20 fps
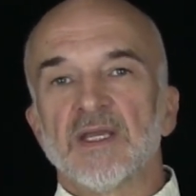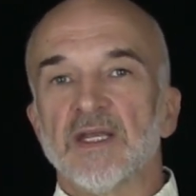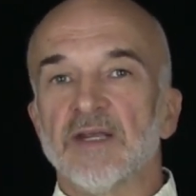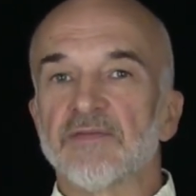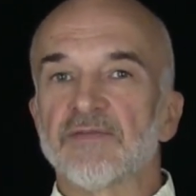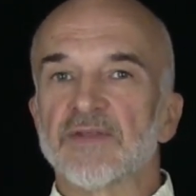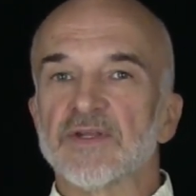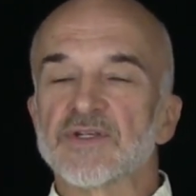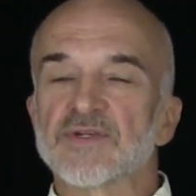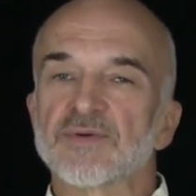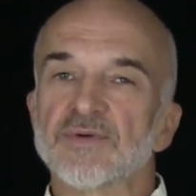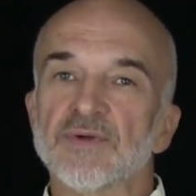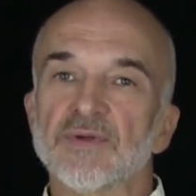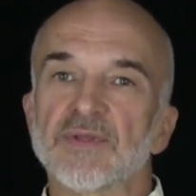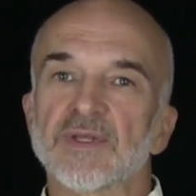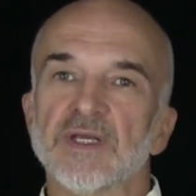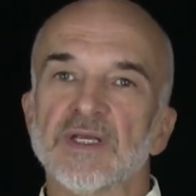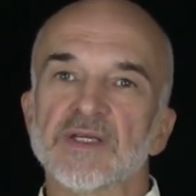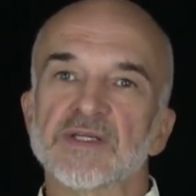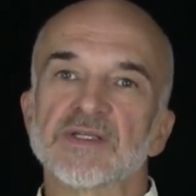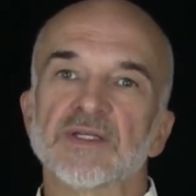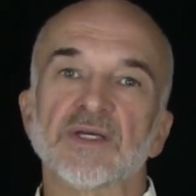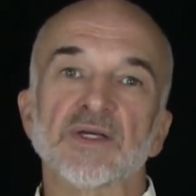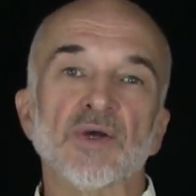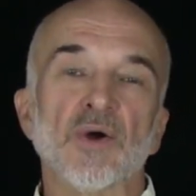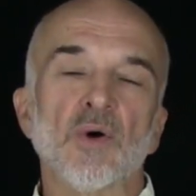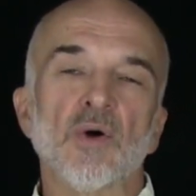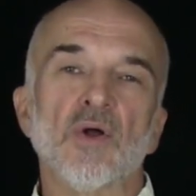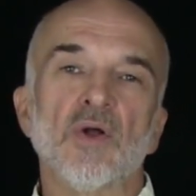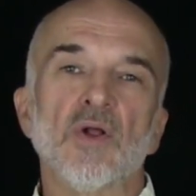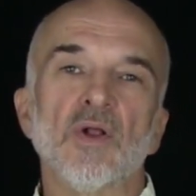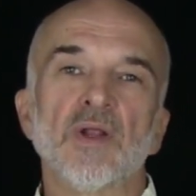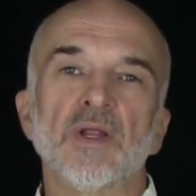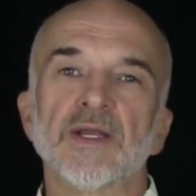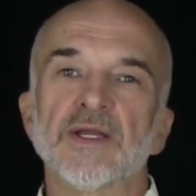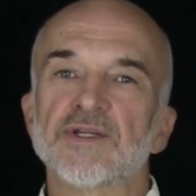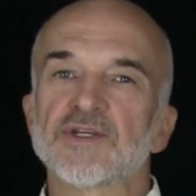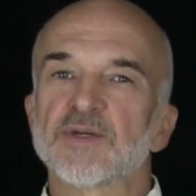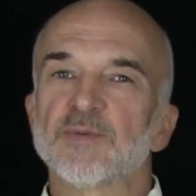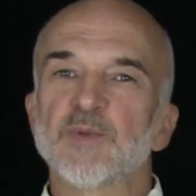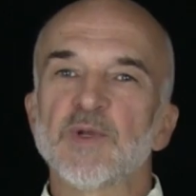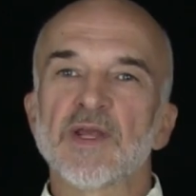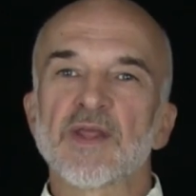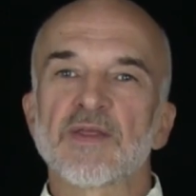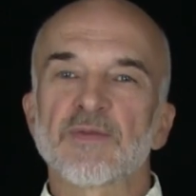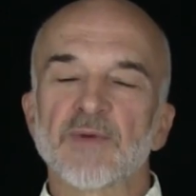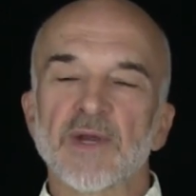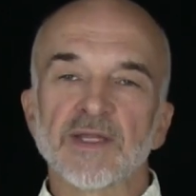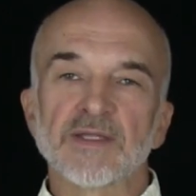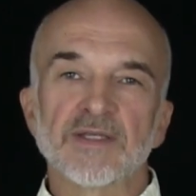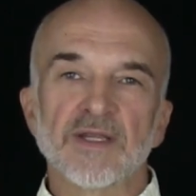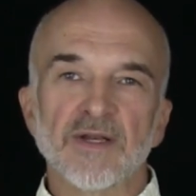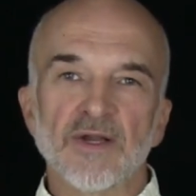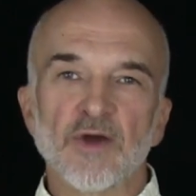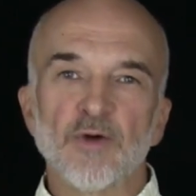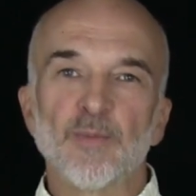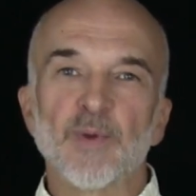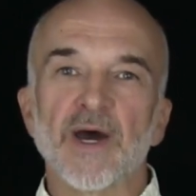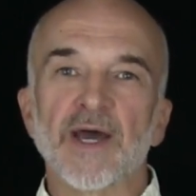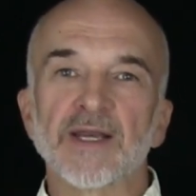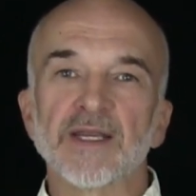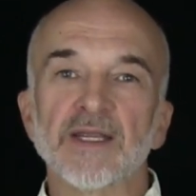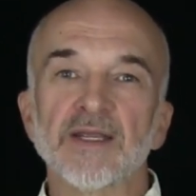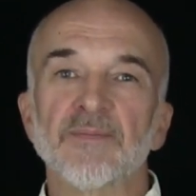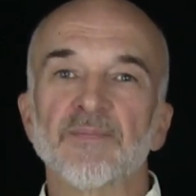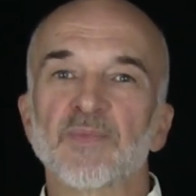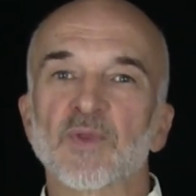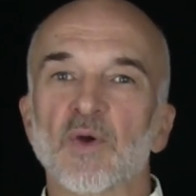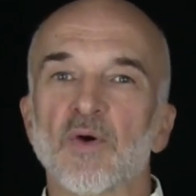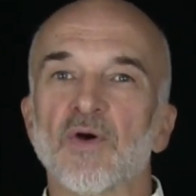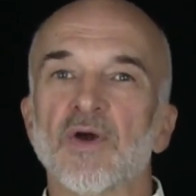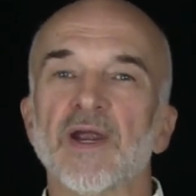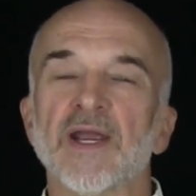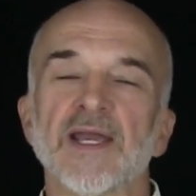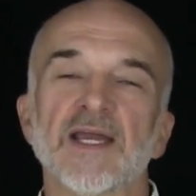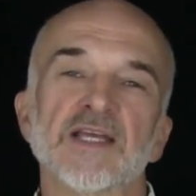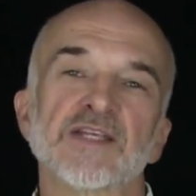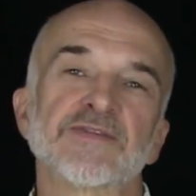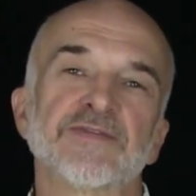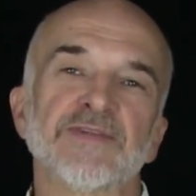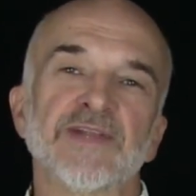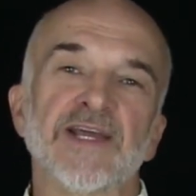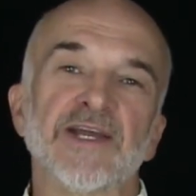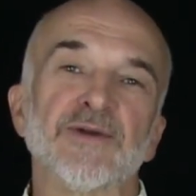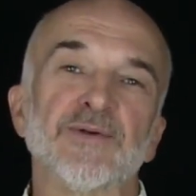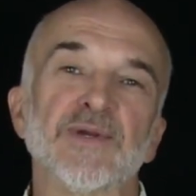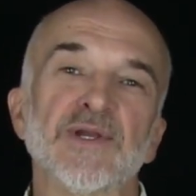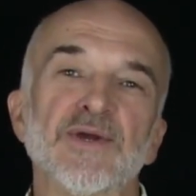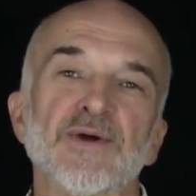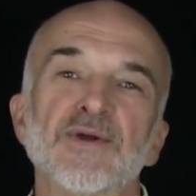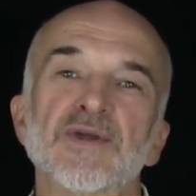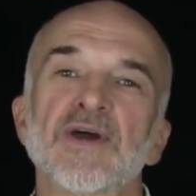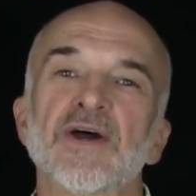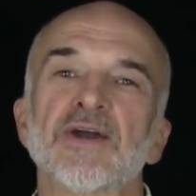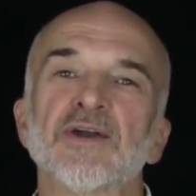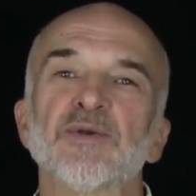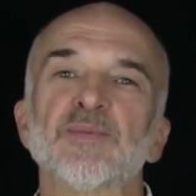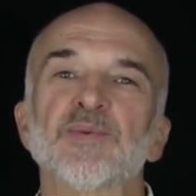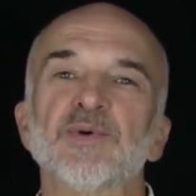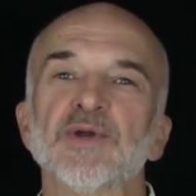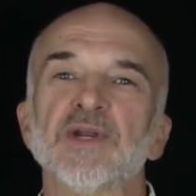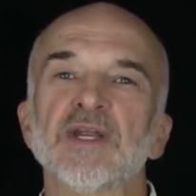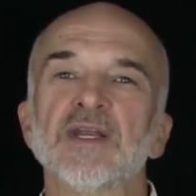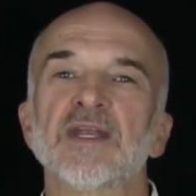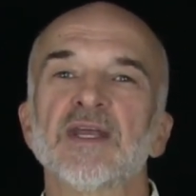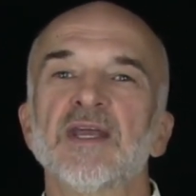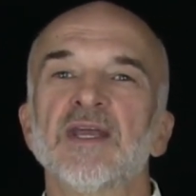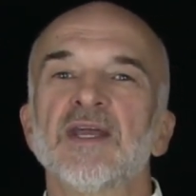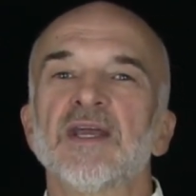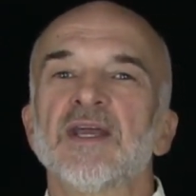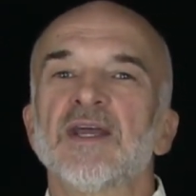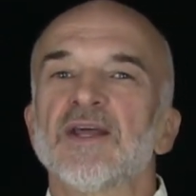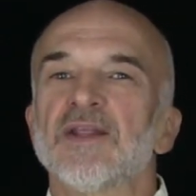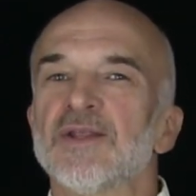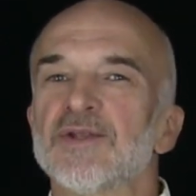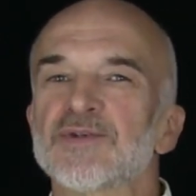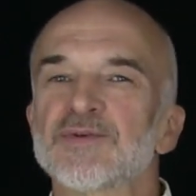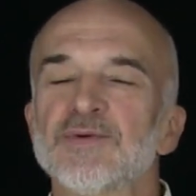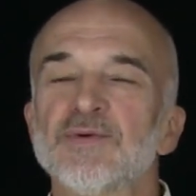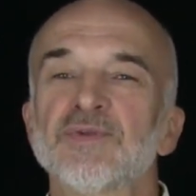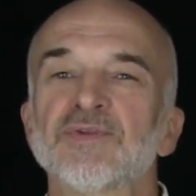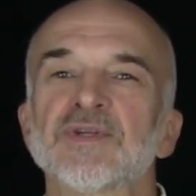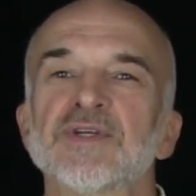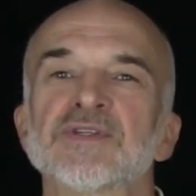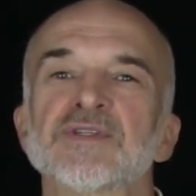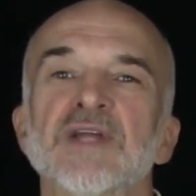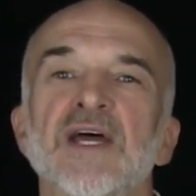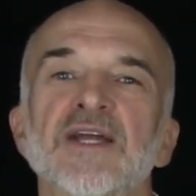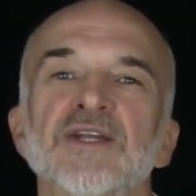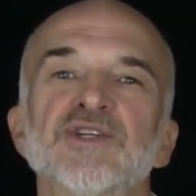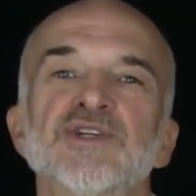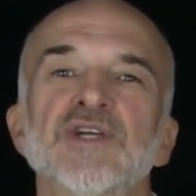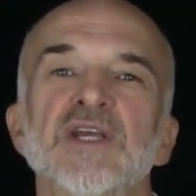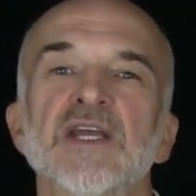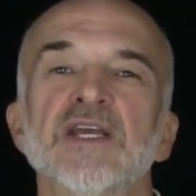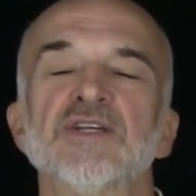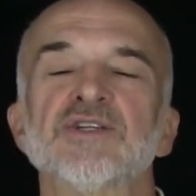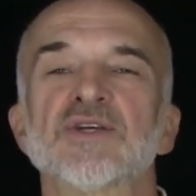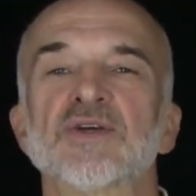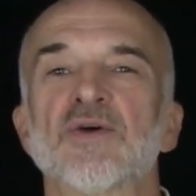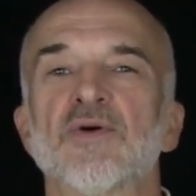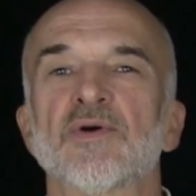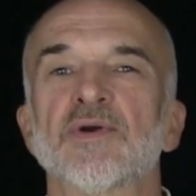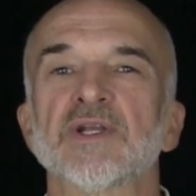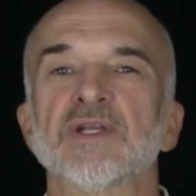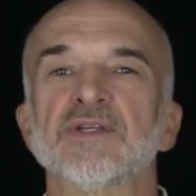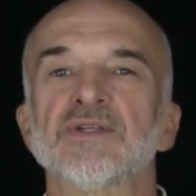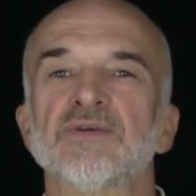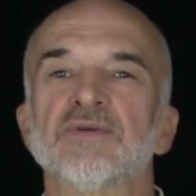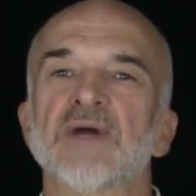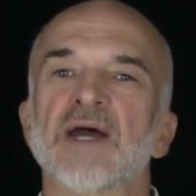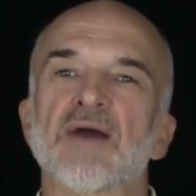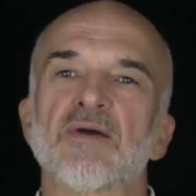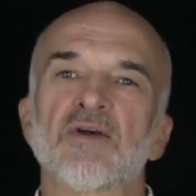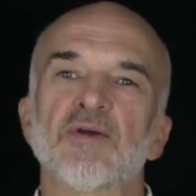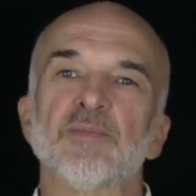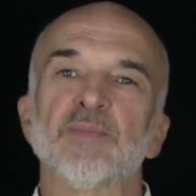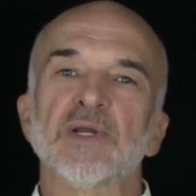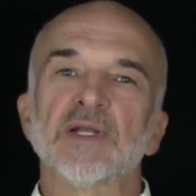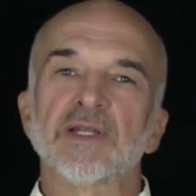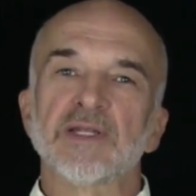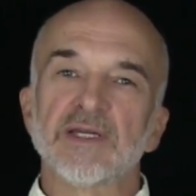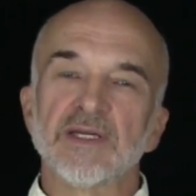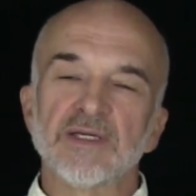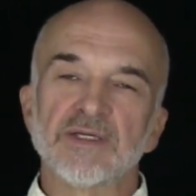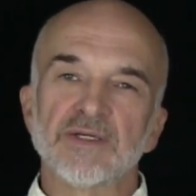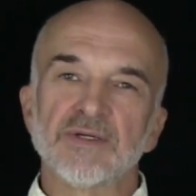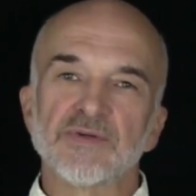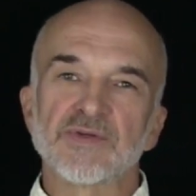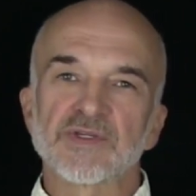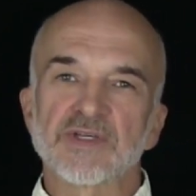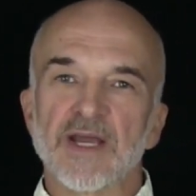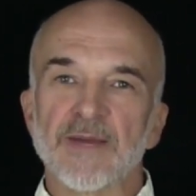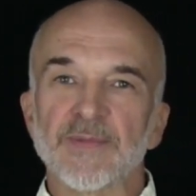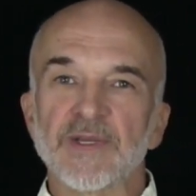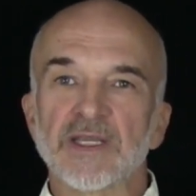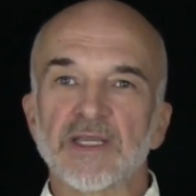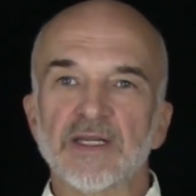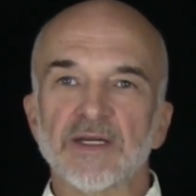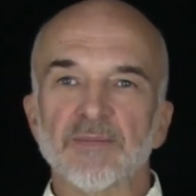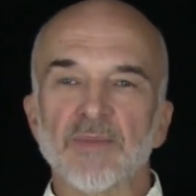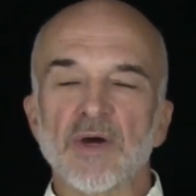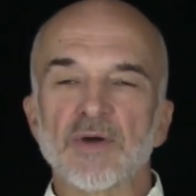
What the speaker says: If the truth is the goal, it should be a threat to nobody. Or as Flannery O'Connor put it, the truth does not change according to our ability to stomach it